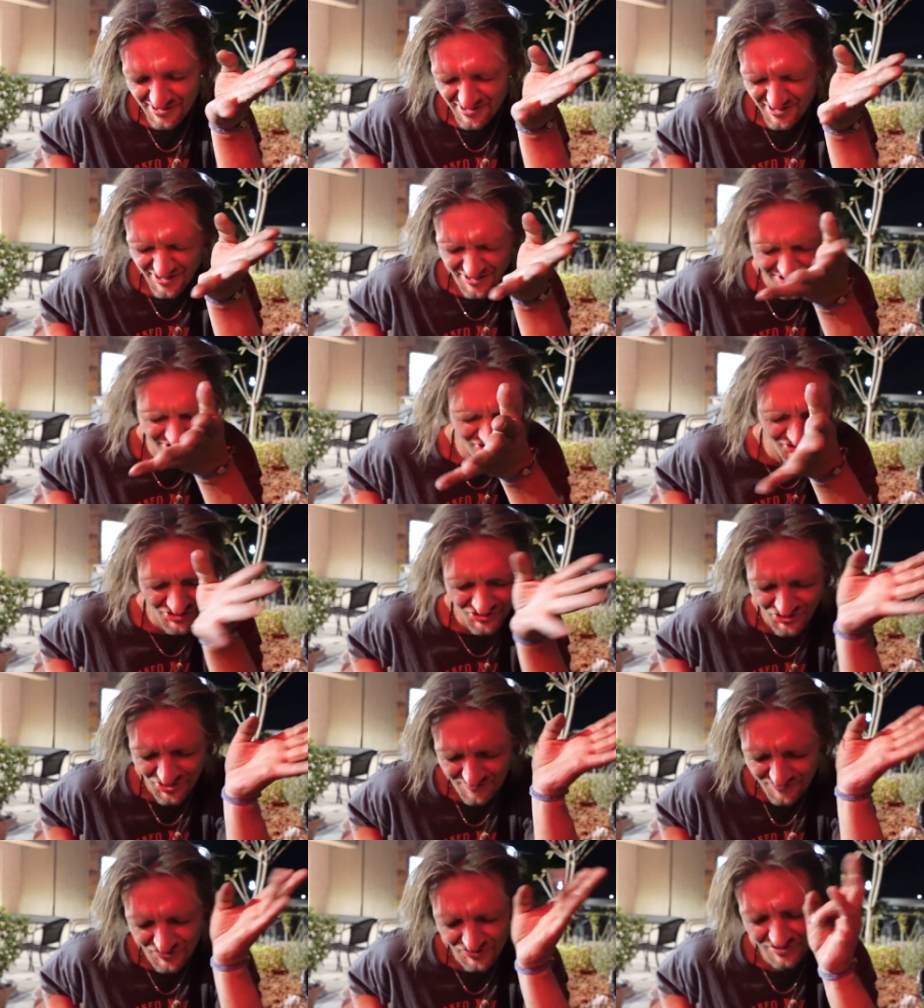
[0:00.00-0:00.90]
Yeah, it's
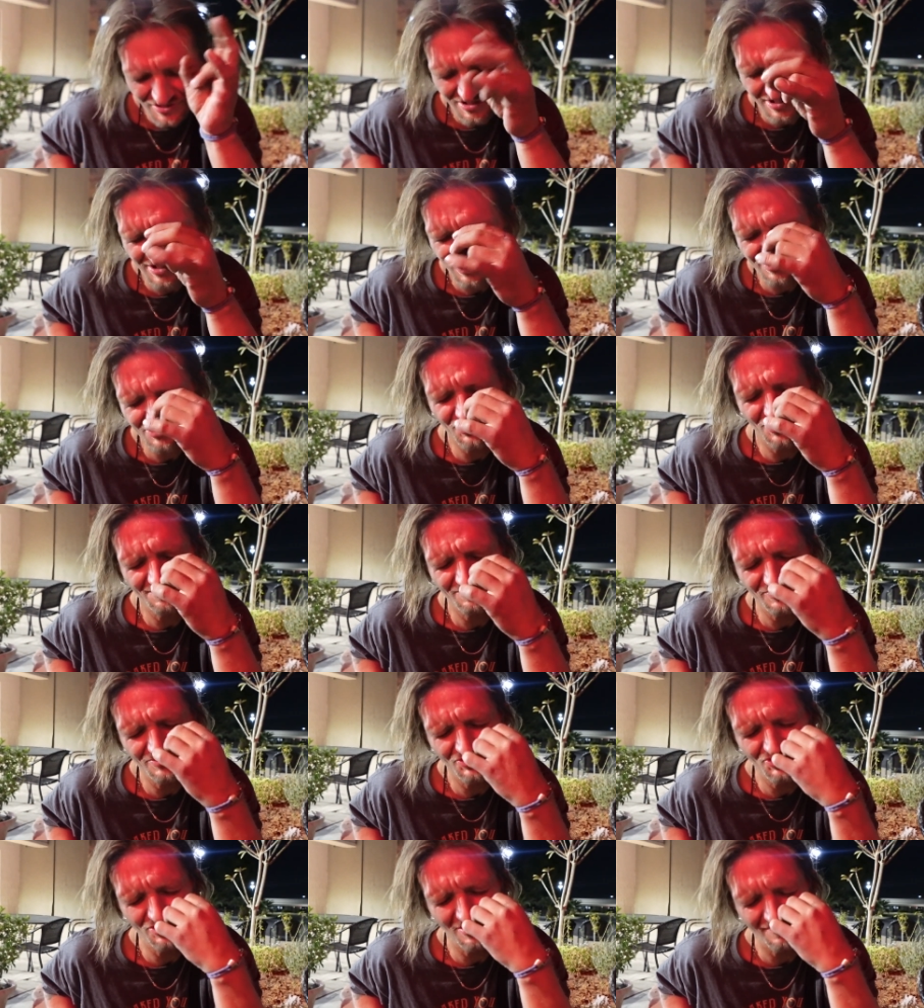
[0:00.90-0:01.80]
just some
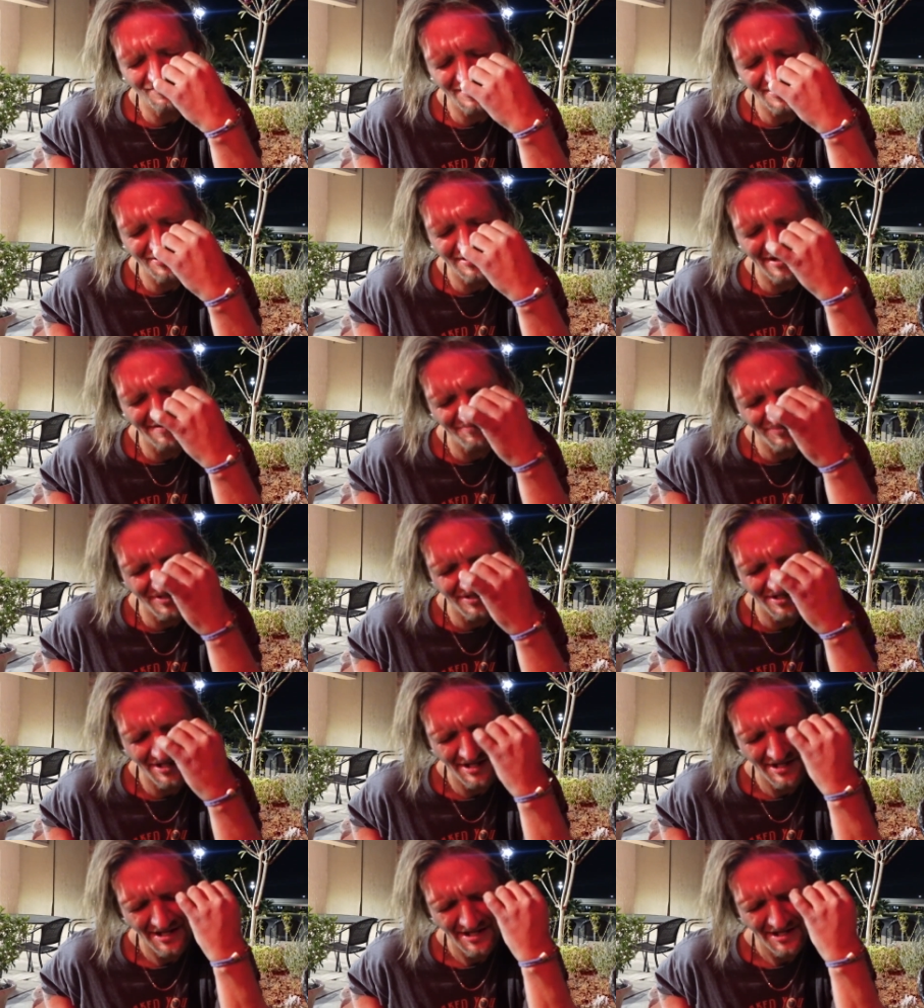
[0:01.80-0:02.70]
simple stuff like that. But
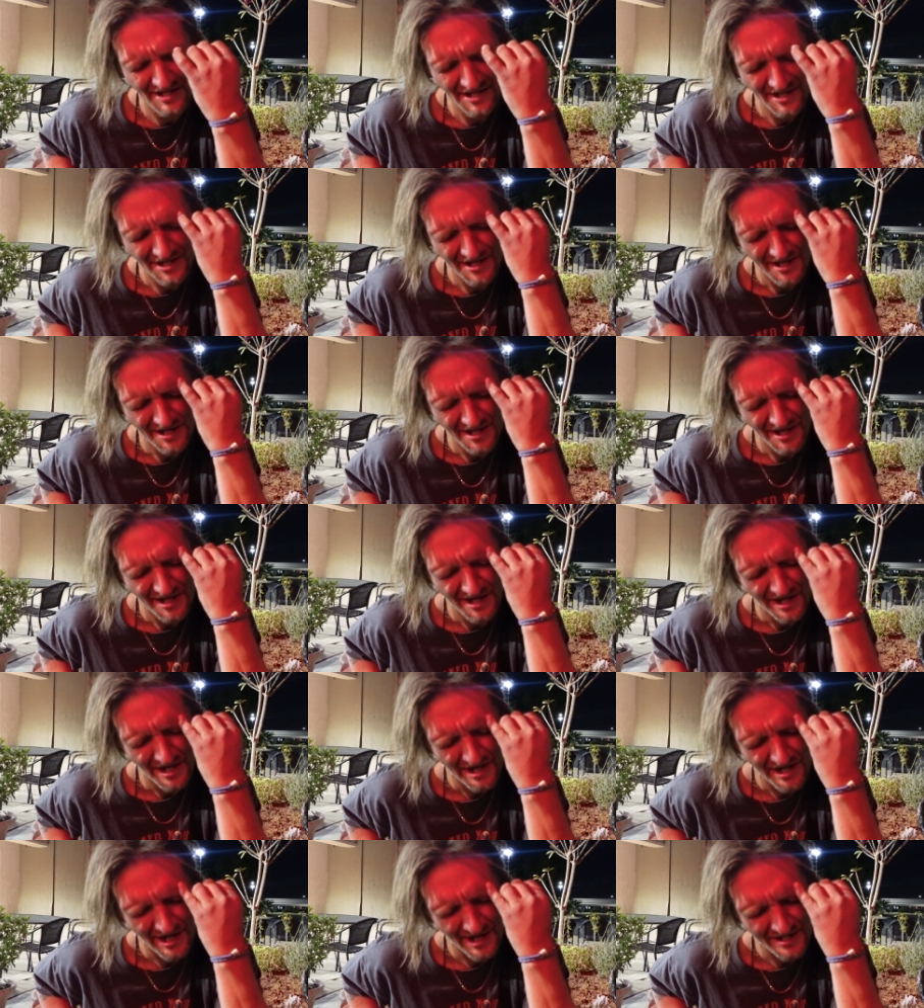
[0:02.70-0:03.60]

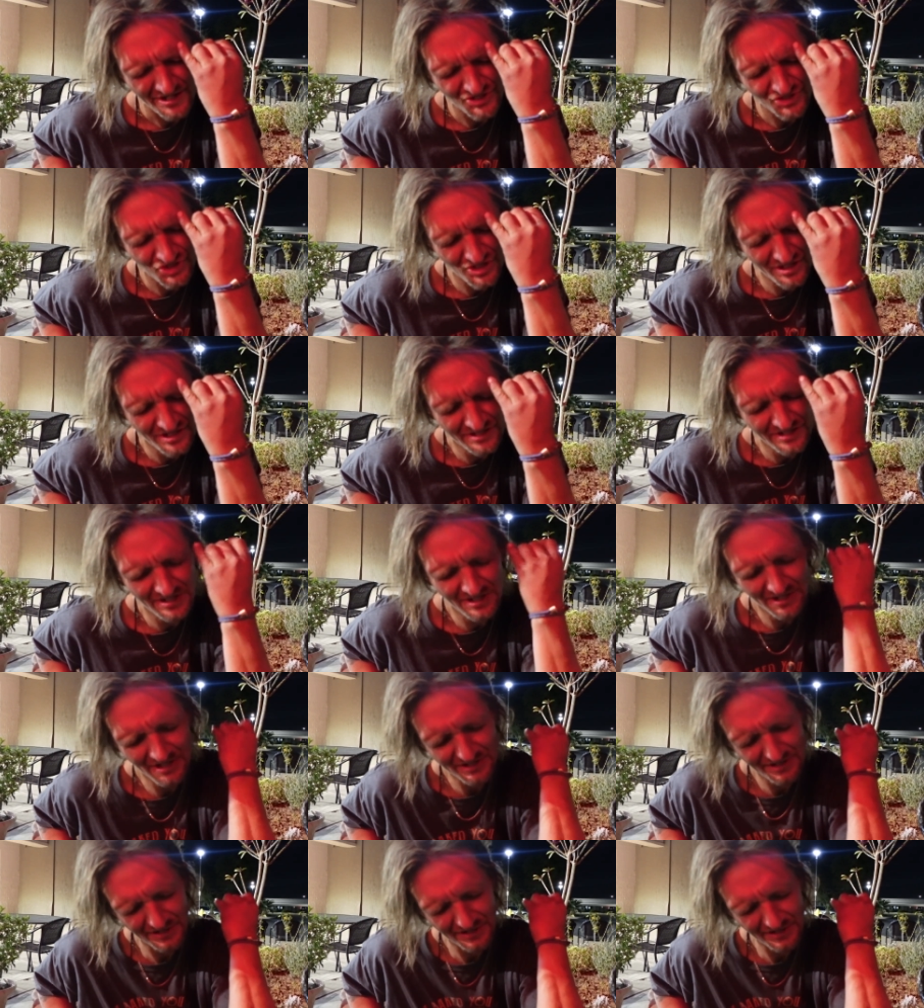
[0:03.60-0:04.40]
I see